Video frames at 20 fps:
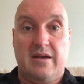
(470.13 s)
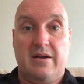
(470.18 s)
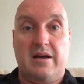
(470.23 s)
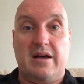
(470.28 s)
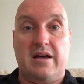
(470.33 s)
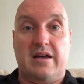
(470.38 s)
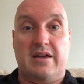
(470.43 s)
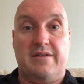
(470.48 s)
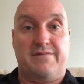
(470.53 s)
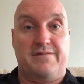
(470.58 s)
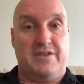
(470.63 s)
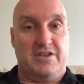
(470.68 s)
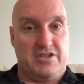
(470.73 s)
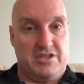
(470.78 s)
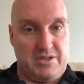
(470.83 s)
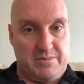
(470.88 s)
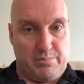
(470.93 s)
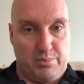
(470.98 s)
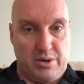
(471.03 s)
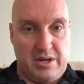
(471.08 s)
It
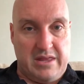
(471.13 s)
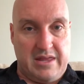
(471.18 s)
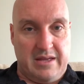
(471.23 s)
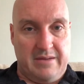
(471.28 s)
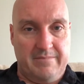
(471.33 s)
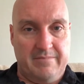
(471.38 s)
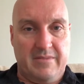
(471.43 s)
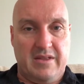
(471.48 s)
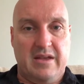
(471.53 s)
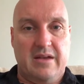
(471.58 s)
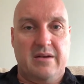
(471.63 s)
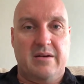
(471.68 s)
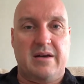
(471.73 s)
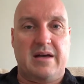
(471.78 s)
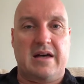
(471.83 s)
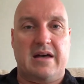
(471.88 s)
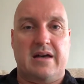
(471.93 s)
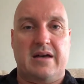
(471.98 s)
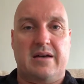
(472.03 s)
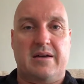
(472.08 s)
fixes breathing
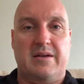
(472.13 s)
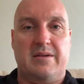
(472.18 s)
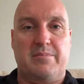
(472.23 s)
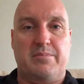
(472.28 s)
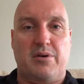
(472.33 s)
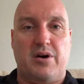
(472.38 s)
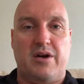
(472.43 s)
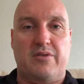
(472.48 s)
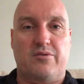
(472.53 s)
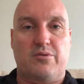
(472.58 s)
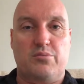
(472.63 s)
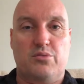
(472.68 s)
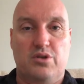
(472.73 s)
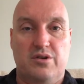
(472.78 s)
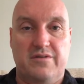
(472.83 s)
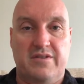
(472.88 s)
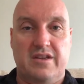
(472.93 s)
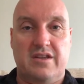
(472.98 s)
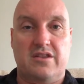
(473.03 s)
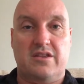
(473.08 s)
by
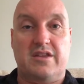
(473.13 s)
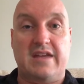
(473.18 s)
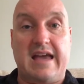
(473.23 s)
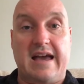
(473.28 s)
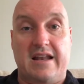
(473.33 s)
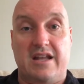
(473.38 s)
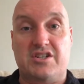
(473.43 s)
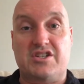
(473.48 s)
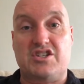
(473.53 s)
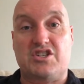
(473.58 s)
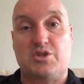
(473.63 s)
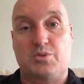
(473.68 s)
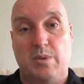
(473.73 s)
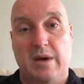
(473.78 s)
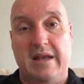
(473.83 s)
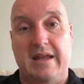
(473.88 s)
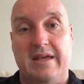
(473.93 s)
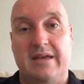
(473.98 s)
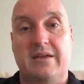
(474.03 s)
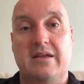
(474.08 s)
removing the allergy
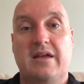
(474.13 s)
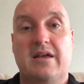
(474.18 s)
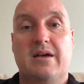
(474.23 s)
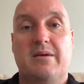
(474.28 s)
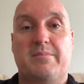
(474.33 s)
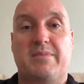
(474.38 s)
swelling,